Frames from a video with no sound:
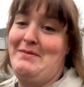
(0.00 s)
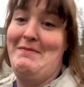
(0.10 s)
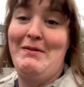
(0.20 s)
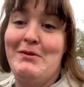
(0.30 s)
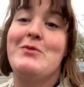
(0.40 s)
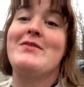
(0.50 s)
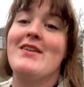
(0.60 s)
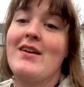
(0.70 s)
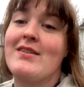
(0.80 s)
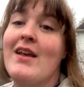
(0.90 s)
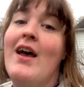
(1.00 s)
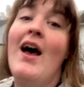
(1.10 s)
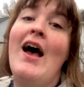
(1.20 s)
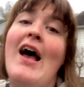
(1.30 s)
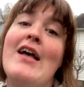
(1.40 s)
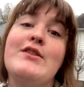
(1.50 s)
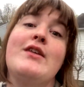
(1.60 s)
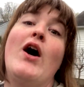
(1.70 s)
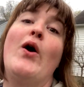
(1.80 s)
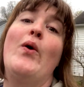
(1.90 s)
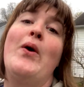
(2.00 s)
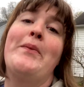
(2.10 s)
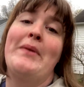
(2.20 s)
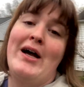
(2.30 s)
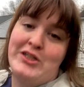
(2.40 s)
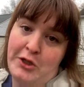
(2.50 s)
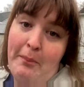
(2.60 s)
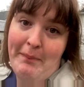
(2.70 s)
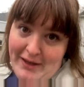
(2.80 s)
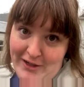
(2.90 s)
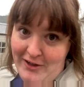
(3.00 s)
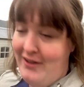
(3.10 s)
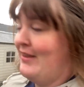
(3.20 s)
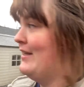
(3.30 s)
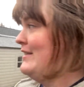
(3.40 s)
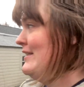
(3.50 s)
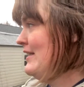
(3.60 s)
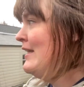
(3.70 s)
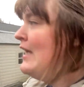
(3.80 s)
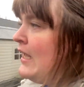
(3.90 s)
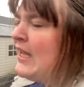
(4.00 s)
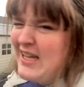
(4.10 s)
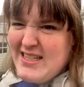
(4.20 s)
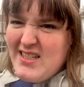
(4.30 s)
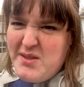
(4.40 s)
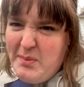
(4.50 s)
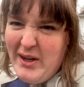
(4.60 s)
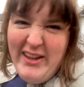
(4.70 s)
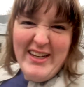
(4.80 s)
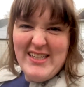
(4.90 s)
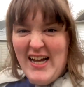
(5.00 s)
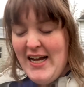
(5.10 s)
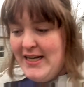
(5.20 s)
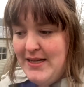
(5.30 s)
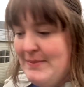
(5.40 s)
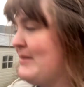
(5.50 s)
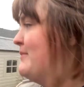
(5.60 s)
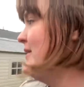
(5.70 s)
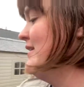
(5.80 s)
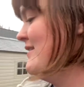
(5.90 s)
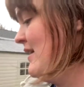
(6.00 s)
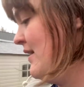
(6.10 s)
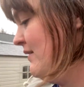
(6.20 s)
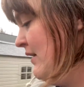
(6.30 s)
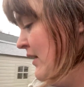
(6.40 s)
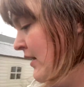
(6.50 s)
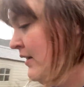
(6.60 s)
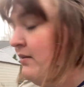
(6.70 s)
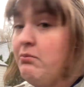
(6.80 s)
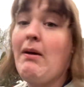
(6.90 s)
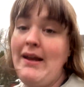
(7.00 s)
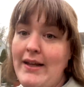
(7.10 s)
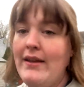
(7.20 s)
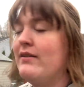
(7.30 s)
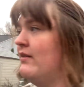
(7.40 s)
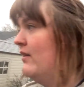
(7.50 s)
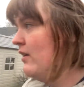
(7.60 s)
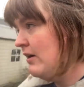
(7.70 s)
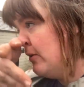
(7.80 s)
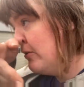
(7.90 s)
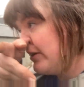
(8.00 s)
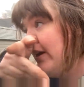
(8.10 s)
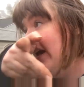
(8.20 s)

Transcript: My rose looks so much better than it did. It's still sprinkling a tiny bit, but it's not raining uh, or